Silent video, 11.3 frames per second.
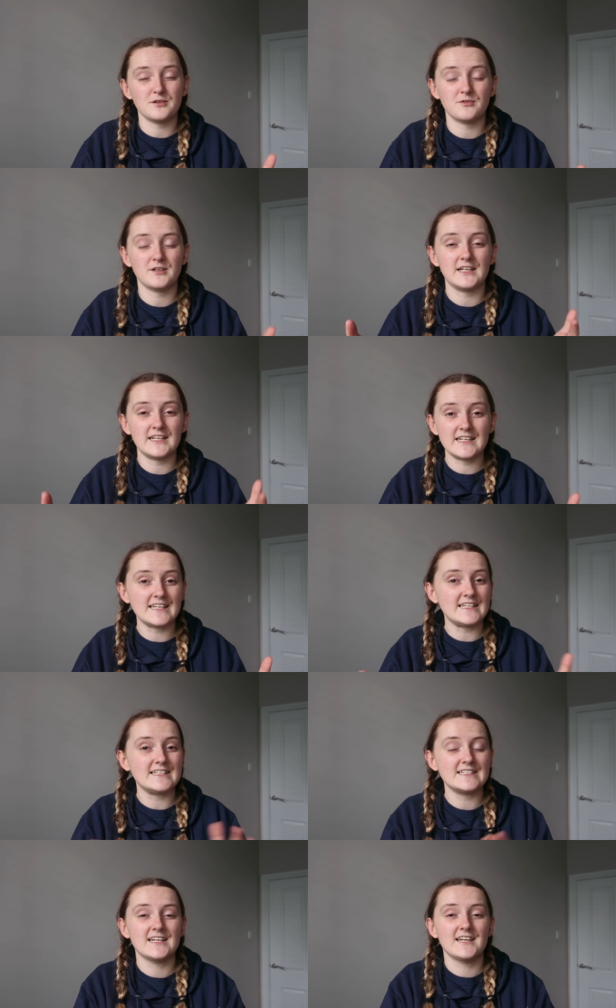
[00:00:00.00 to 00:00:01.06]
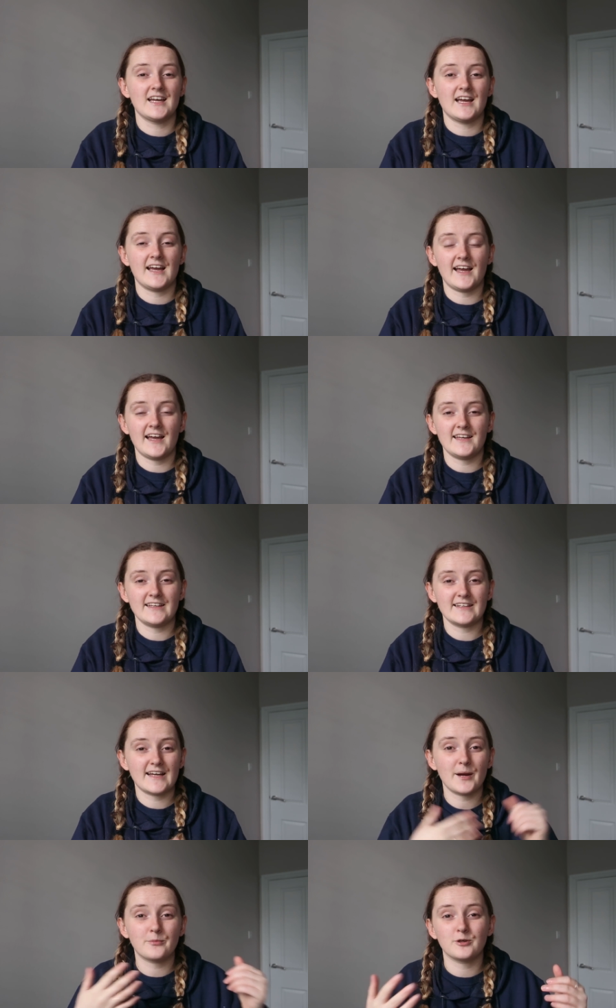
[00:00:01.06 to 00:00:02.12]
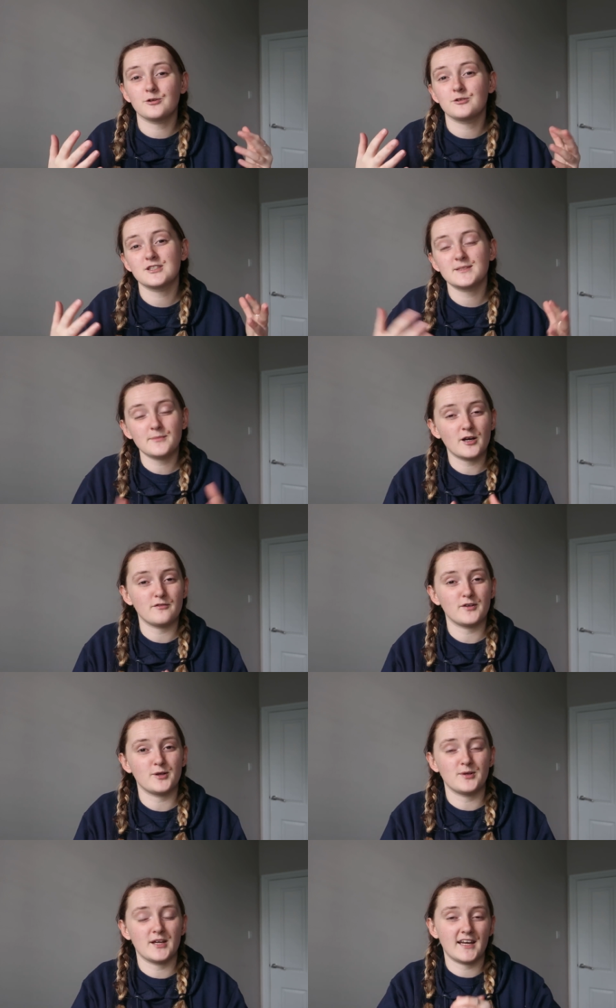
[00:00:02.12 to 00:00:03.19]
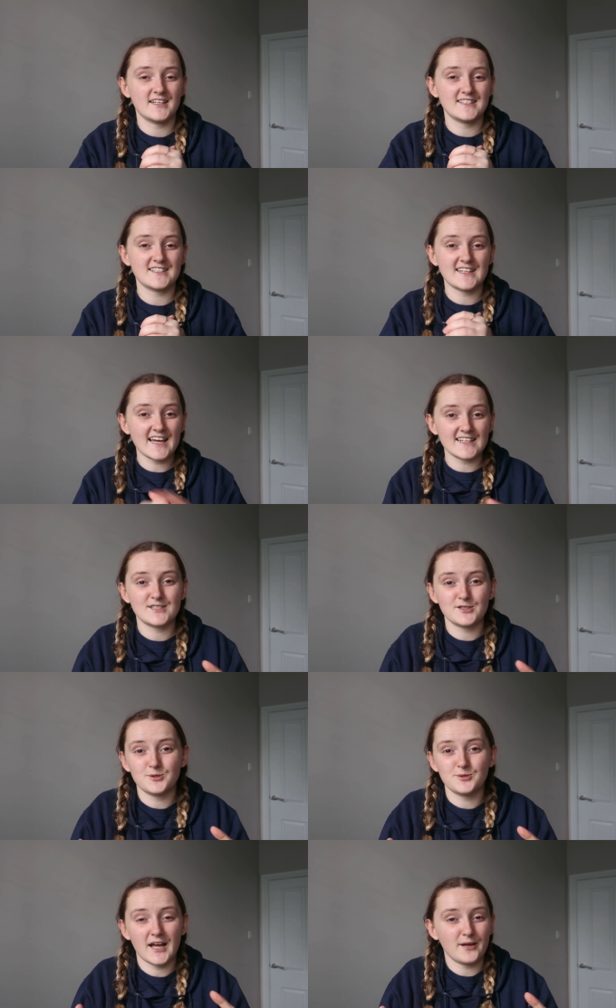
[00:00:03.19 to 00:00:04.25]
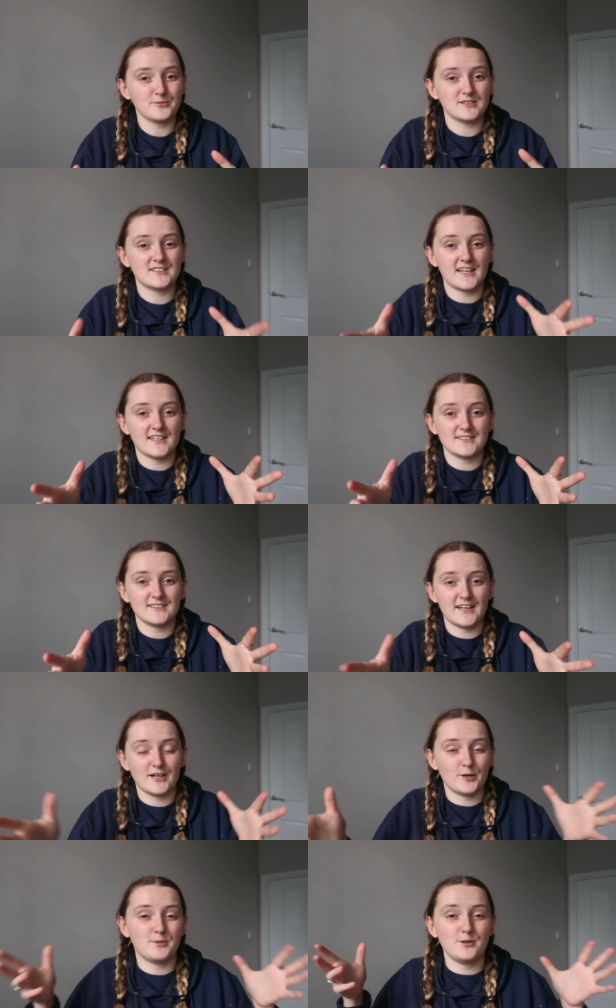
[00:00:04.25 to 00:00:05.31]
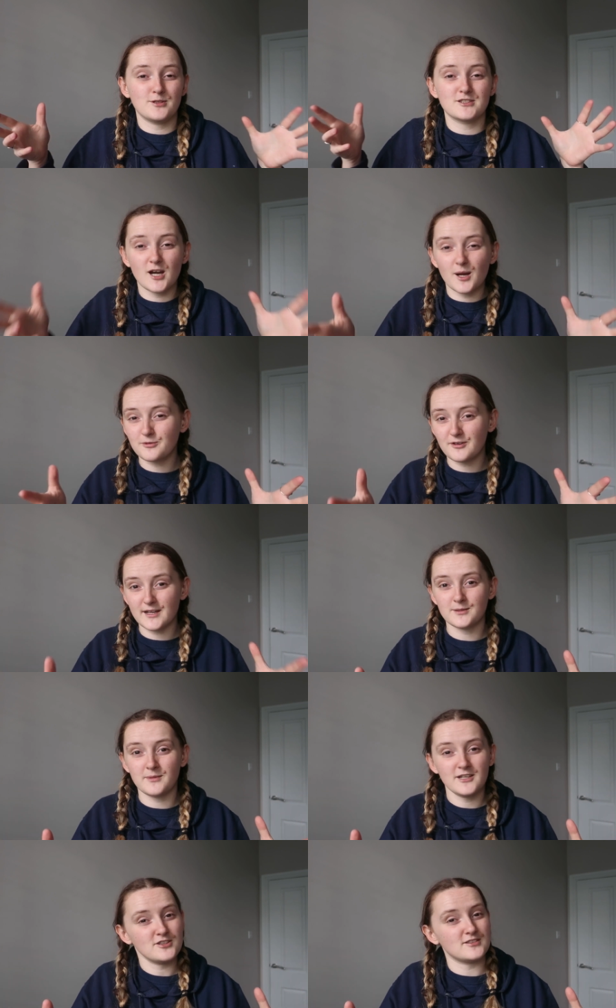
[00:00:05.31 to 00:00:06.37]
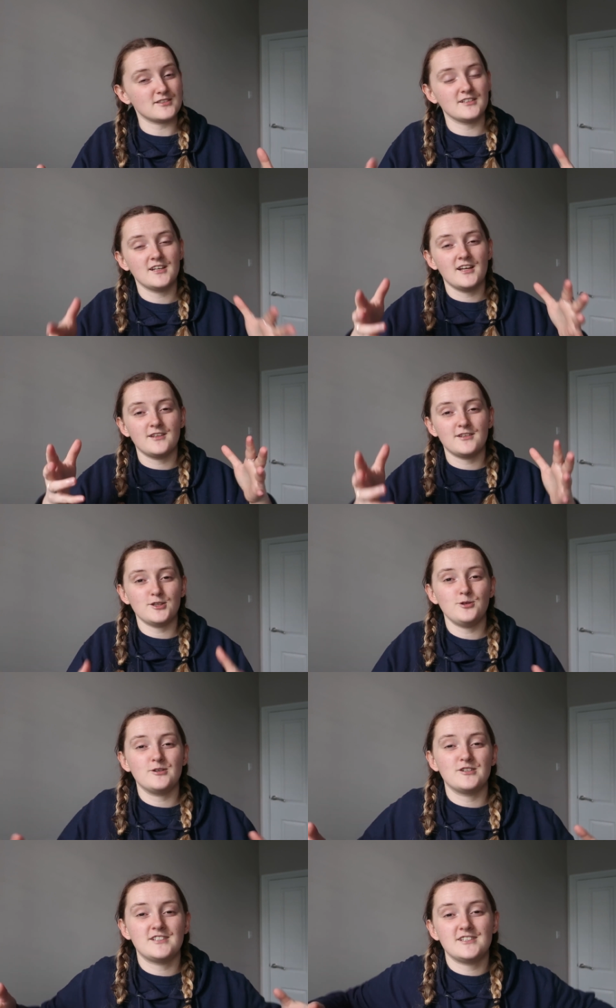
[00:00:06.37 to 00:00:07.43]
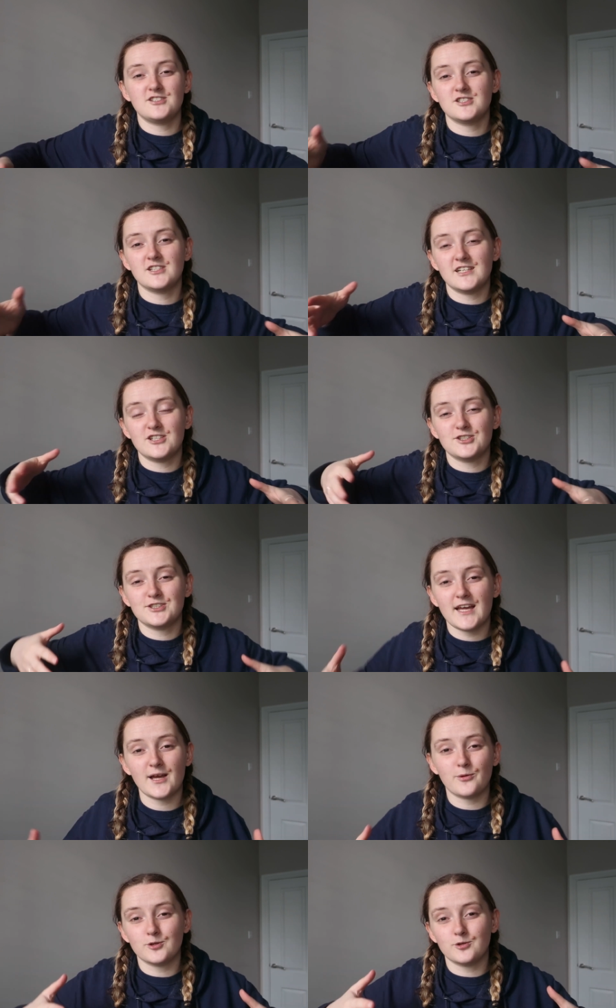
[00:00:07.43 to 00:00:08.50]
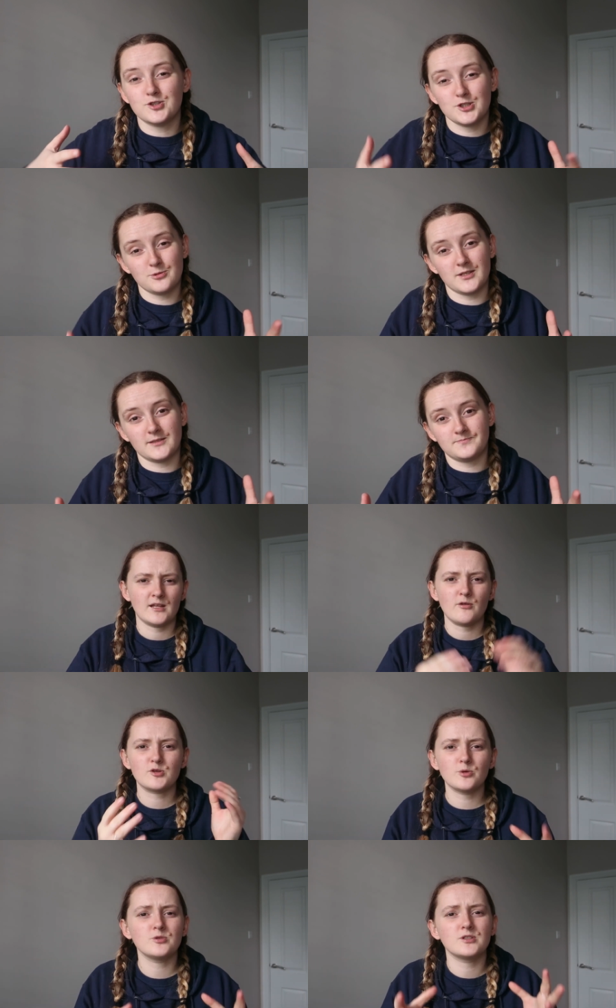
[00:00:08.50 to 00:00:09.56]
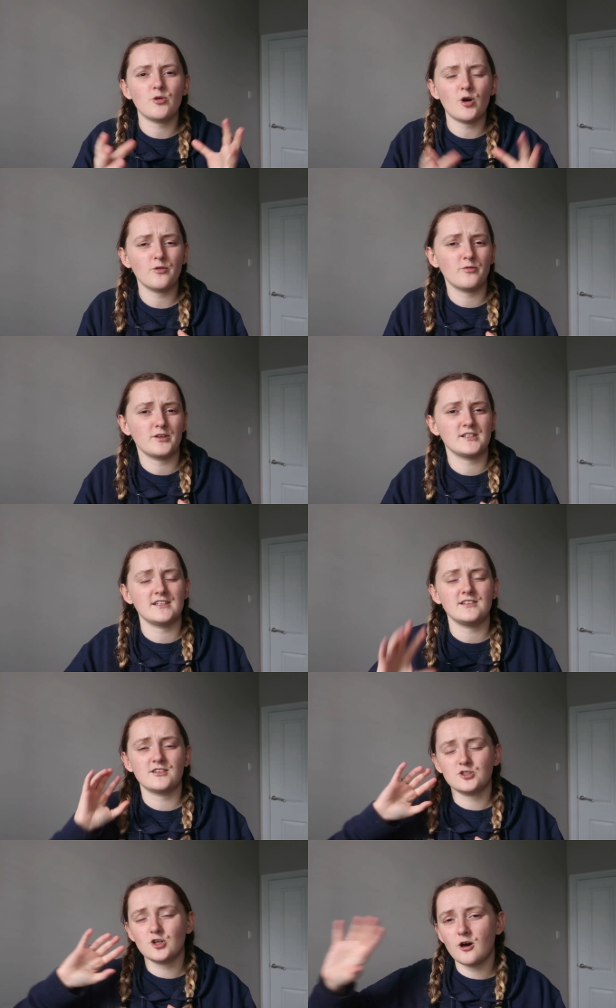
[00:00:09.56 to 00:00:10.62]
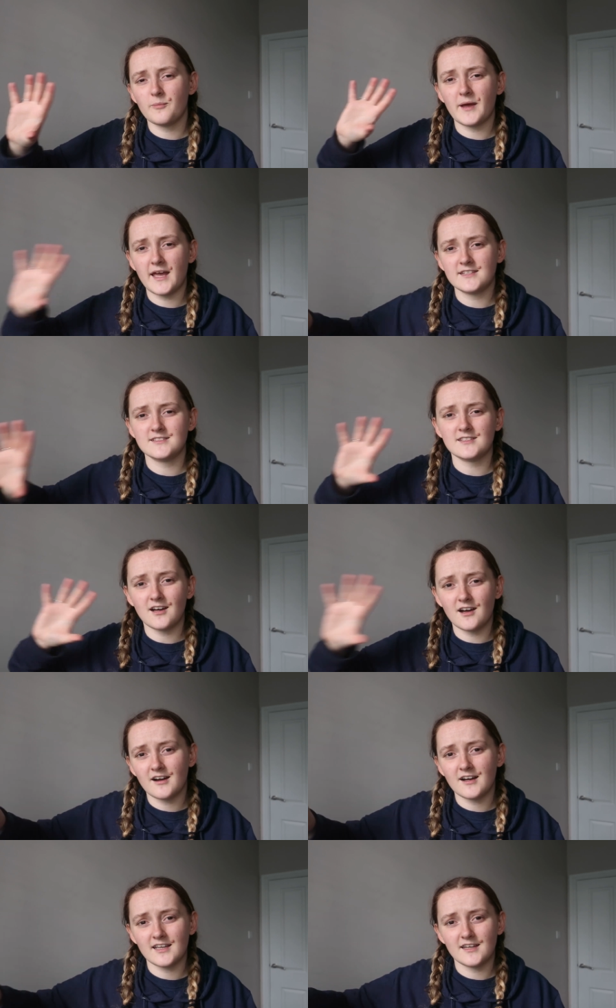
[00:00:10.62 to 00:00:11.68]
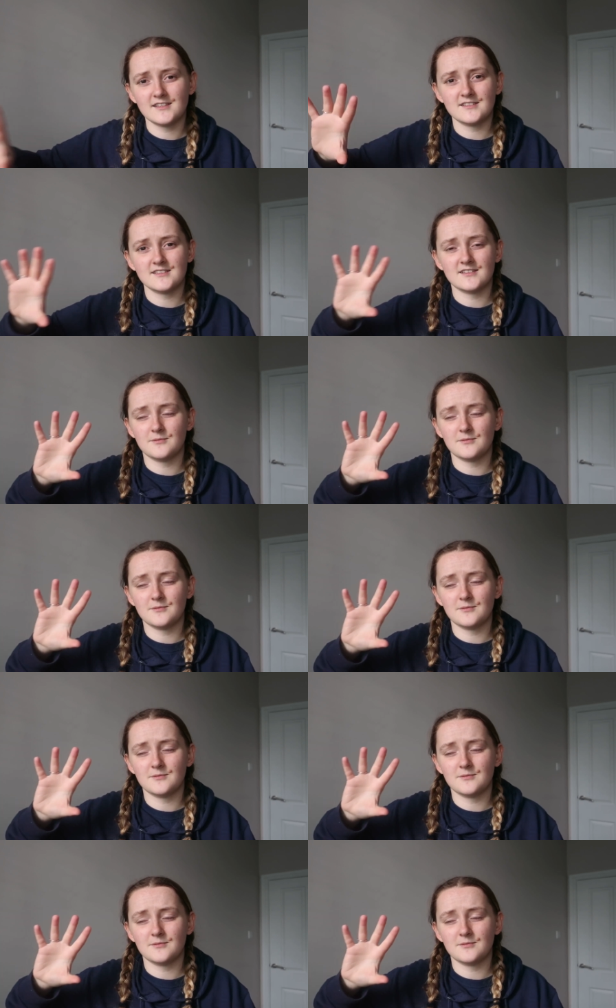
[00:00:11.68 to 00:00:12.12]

really need a camera on a smartphone, and that still counts as a computer type of animation that you can digitally share what you're doing. There's also obviously the top-end, high-end